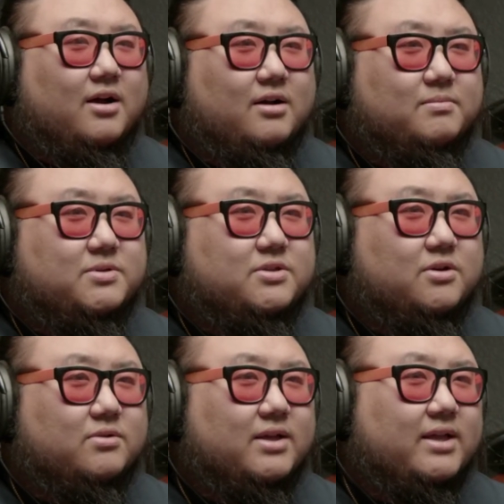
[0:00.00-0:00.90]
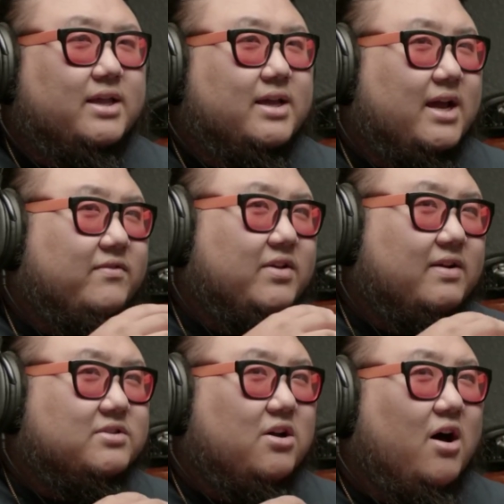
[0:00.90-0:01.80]
So it kind of
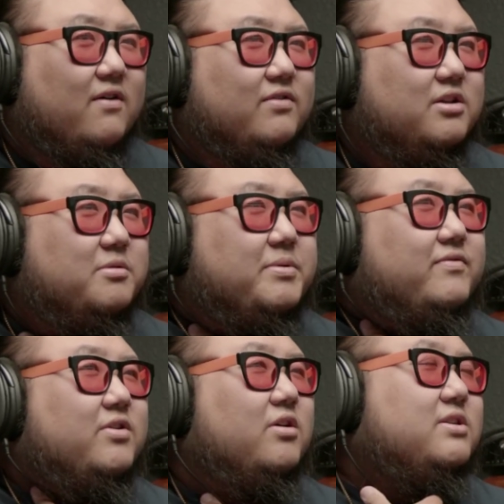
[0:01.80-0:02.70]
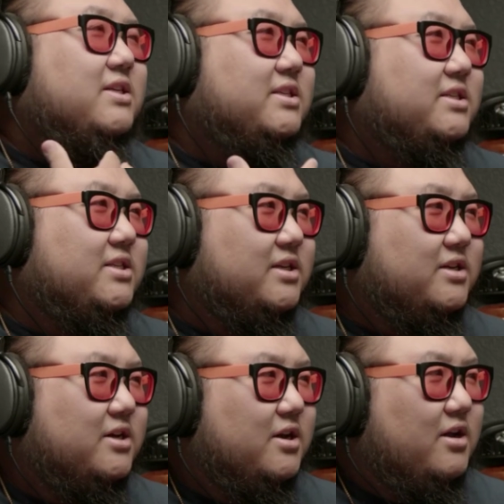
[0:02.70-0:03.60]
gives off a little bit of an
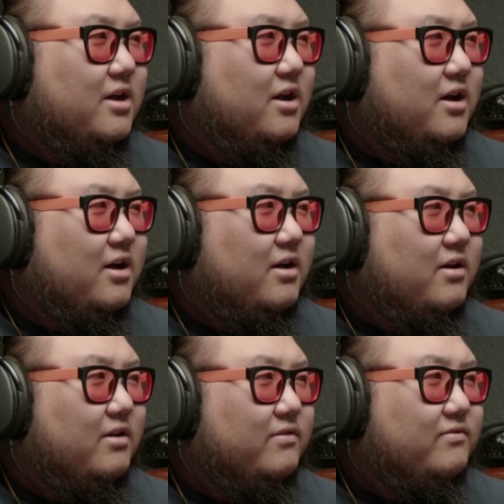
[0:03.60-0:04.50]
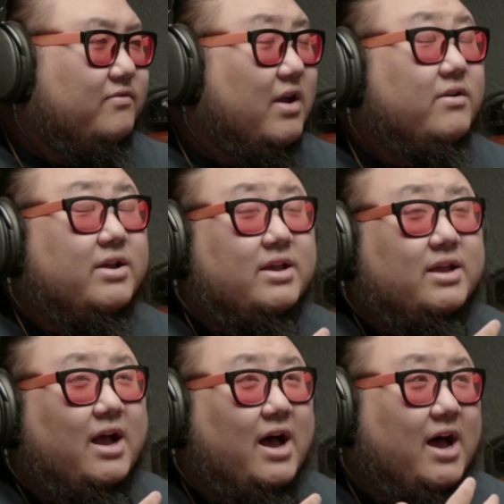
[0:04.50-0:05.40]
artistic,
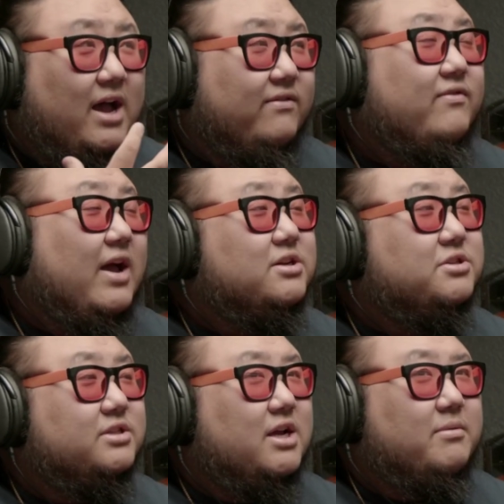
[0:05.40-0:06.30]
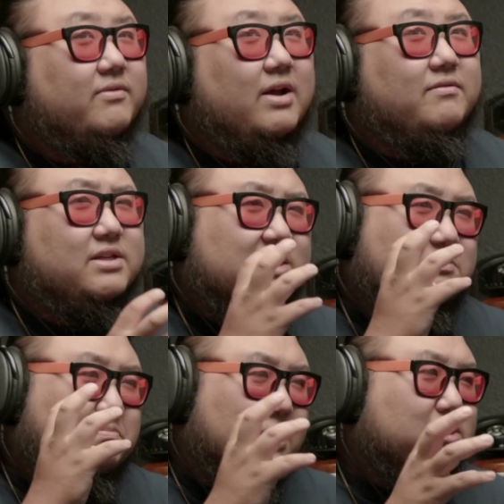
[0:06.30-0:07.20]
very high fashion type of vibe,
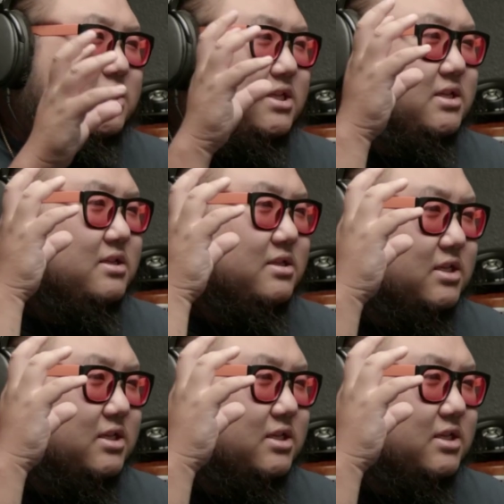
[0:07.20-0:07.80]
especially this